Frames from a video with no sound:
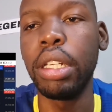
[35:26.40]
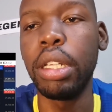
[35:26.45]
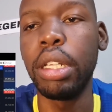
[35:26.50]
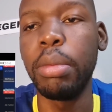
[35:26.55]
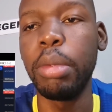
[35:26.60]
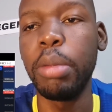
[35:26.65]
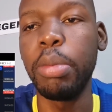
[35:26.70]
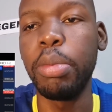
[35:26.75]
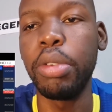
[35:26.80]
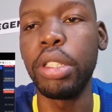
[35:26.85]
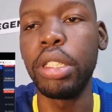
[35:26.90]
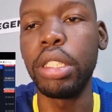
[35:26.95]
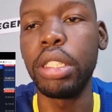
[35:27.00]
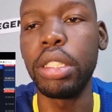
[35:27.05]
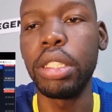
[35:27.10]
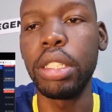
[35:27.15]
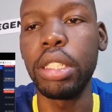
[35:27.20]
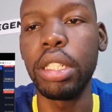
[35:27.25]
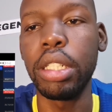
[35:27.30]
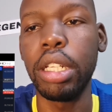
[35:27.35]
Let me put
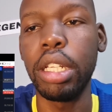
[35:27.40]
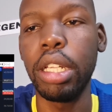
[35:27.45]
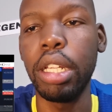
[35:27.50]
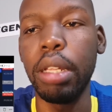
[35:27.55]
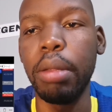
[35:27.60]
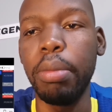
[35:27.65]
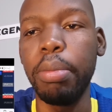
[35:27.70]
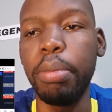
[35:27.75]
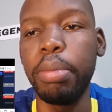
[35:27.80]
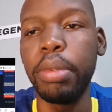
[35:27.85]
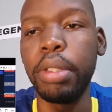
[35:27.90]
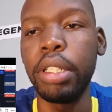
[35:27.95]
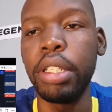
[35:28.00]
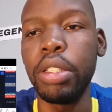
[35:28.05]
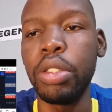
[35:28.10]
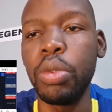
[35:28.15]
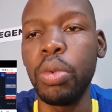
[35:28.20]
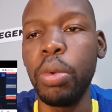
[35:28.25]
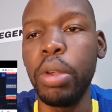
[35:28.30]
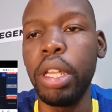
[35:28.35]

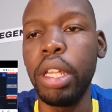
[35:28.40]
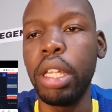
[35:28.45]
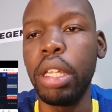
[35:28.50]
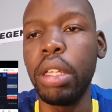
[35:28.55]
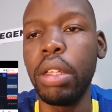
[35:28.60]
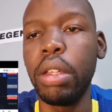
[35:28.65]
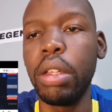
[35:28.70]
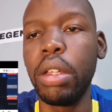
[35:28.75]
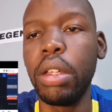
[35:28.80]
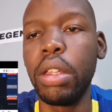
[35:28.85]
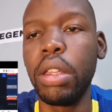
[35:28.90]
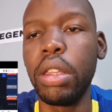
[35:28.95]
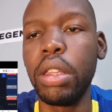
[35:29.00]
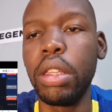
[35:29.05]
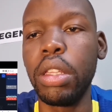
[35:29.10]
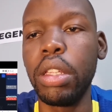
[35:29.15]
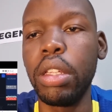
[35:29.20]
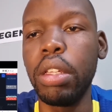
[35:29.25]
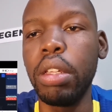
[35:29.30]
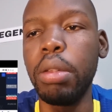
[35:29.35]
this way,
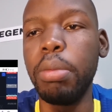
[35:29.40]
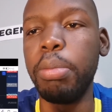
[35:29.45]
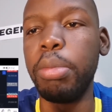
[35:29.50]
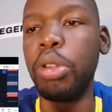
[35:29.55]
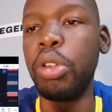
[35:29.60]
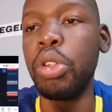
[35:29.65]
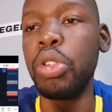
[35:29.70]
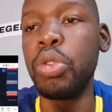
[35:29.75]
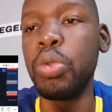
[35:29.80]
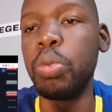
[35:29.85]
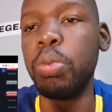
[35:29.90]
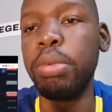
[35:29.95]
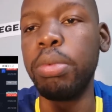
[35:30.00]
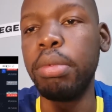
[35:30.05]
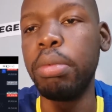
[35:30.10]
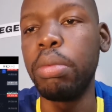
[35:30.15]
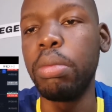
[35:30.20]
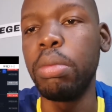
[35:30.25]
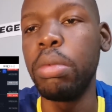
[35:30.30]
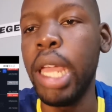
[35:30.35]
because
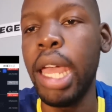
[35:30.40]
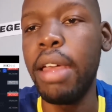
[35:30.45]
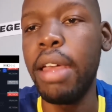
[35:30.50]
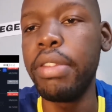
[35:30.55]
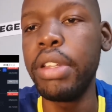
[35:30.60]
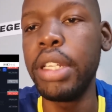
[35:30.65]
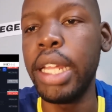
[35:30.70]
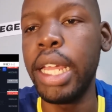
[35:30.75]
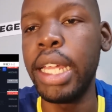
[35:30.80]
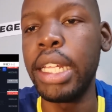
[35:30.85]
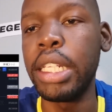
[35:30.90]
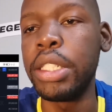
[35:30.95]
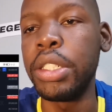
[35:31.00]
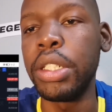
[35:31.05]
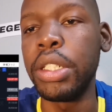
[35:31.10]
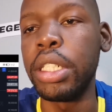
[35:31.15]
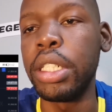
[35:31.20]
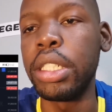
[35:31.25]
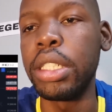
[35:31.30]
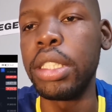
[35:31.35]
we haven't
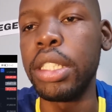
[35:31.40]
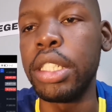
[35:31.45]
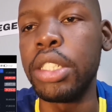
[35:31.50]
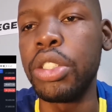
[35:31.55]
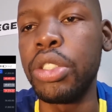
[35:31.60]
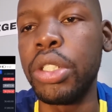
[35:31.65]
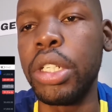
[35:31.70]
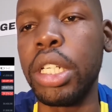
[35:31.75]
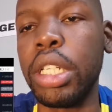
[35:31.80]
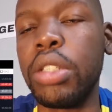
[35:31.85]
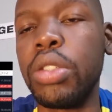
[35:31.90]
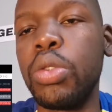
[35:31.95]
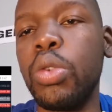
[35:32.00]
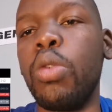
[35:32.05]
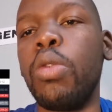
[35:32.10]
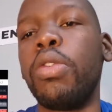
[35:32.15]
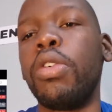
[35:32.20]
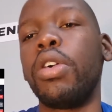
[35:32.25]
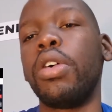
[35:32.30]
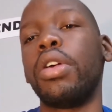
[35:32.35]
entered this trade
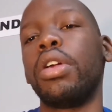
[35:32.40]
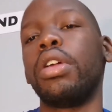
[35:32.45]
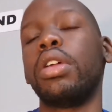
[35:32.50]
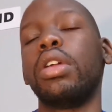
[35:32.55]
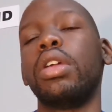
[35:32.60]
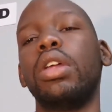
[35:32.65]
so far.